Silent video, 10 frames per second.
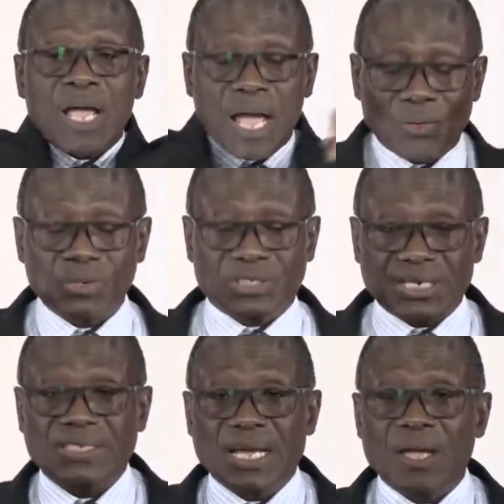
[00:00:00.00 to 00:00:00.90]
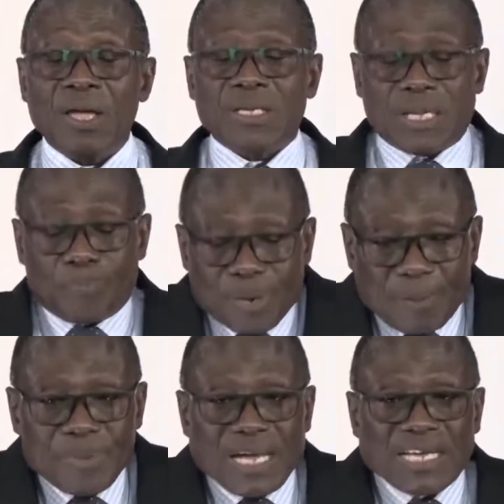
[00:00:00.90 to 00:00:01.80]
eno kire se ye bra
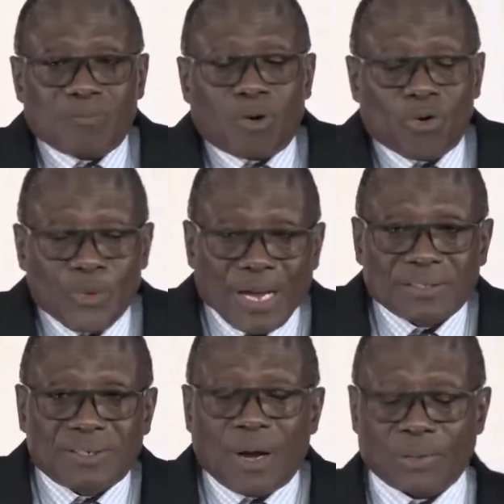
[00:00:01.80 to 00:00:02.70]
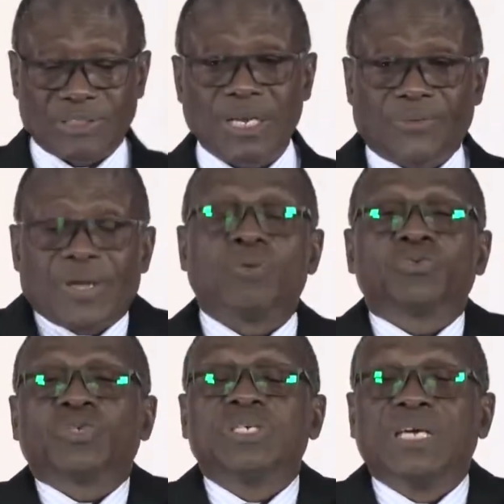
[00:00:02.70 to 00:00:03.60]
bi a ye bo wi ase na ose ye hwe ho
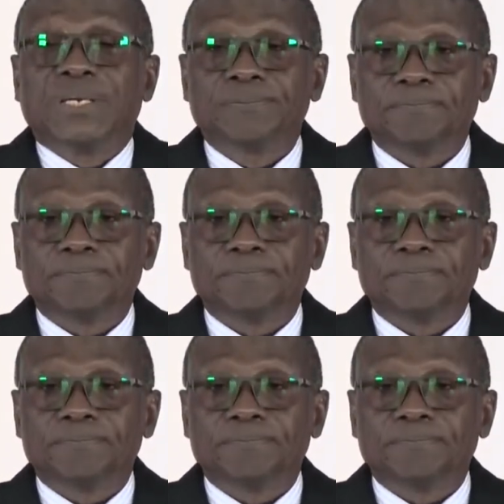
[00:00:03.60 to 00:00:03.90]
so ye.